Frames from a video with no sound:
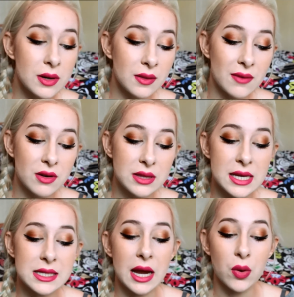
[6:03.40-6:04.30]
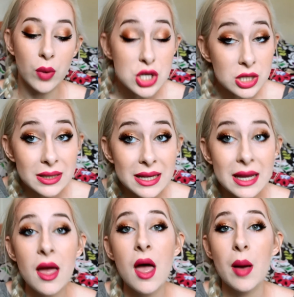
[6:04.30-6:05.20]
in love with these. I
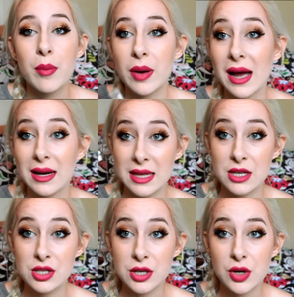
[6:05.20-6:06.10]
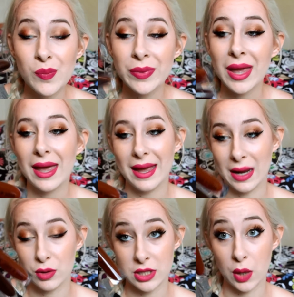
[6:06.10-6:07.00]
originally bought these 2 and
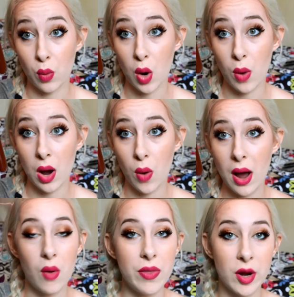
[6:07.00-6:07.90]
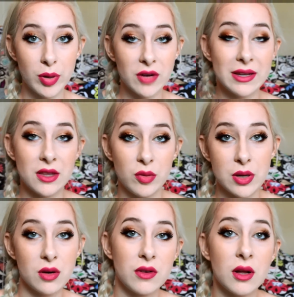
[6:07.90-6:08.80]
I was like, whoa, whoa, whoa. They're perfect. They're
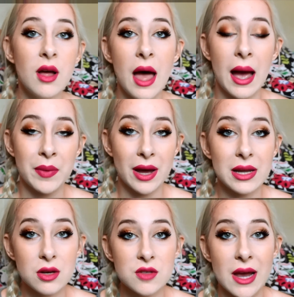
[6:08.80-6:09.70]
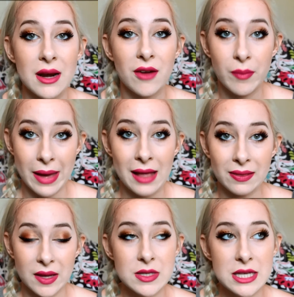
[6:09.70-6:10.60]
beautiful. I'm not a huge fan of
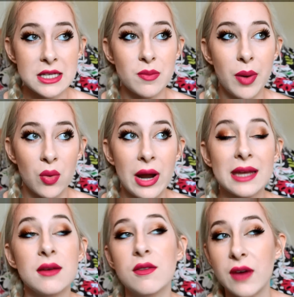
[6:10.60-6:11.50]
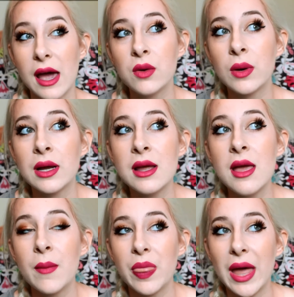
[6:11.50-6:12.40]
matte lipsticks, but when I can find one
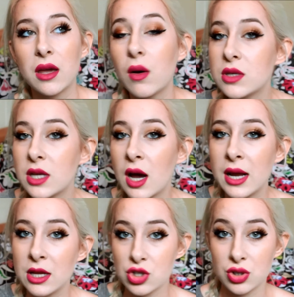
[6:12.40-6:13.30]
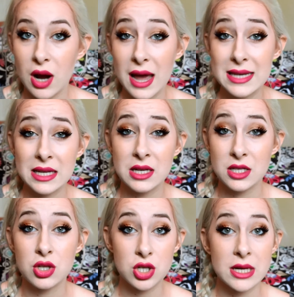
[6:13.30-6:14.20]
that goes on and dries and
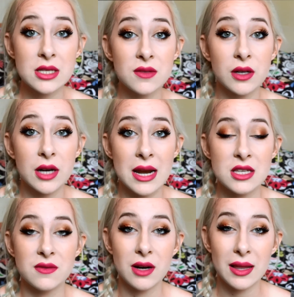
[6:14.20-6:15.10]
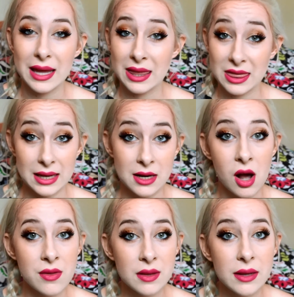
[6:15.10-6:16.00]
doesn't transfer and is very like thin
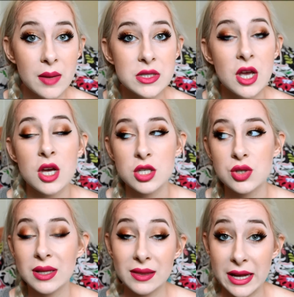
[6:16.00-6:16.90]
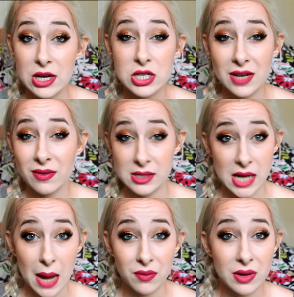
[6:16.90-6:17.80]
on the lips, so you can layer stuff on
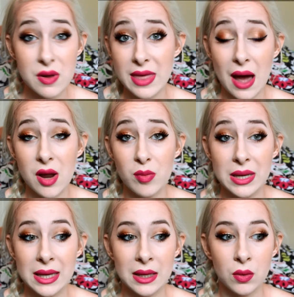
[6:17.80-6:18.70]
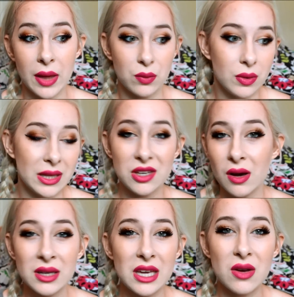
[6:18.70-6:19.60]
top of it without it being like really
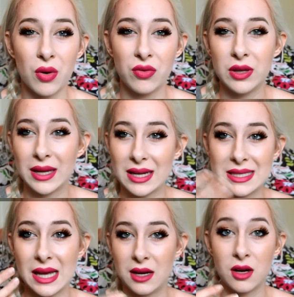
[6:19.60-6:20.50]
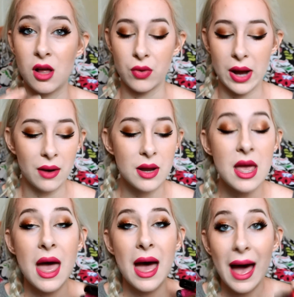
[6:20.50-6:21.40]
gunky or feel like it's sliding all around,
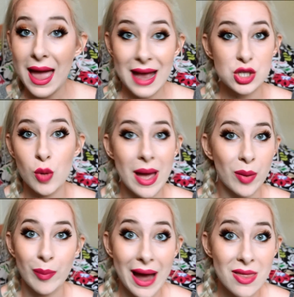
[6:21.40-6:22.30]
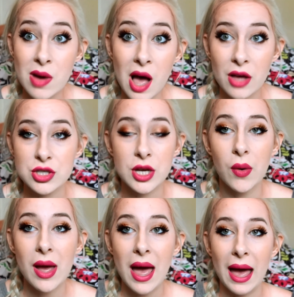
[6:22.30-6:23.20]
I had to go back and buy them all.
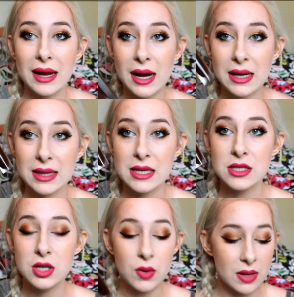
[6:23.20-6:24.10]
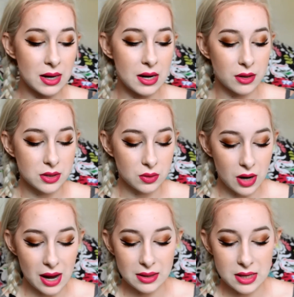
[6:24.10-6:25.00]
So I got these 2, and then I also
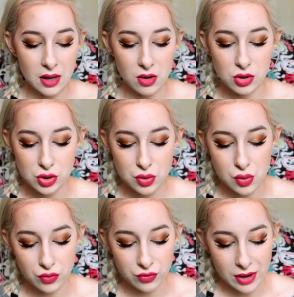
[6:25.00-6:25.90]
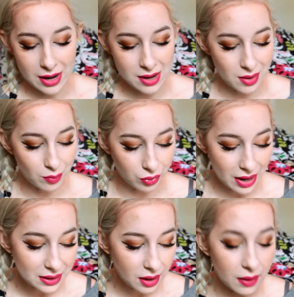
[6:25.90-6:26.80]
got the other 2 fun
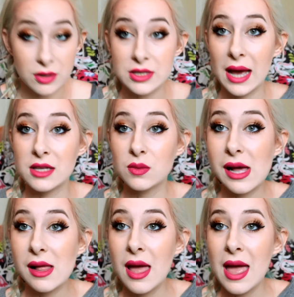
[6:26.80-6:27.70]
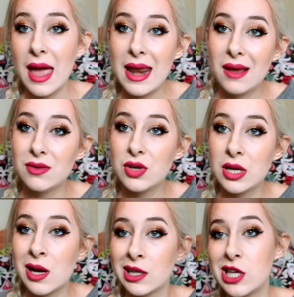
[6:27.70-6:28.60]
bright colors as well. And if you
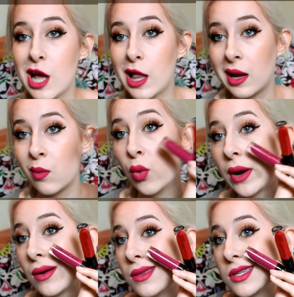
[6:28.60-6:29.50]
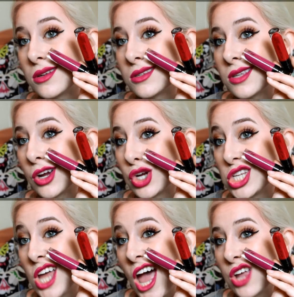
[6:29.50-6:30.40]
cannot tell, I'm wearing this little sucker
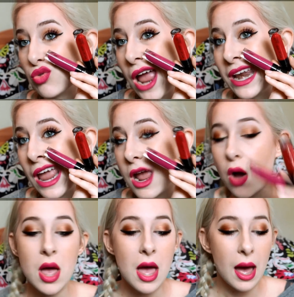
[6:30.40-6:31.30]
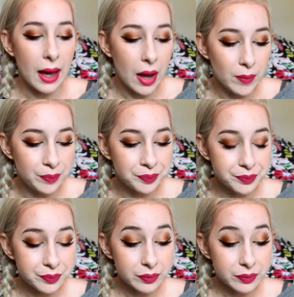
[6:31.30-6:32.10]
today, right now.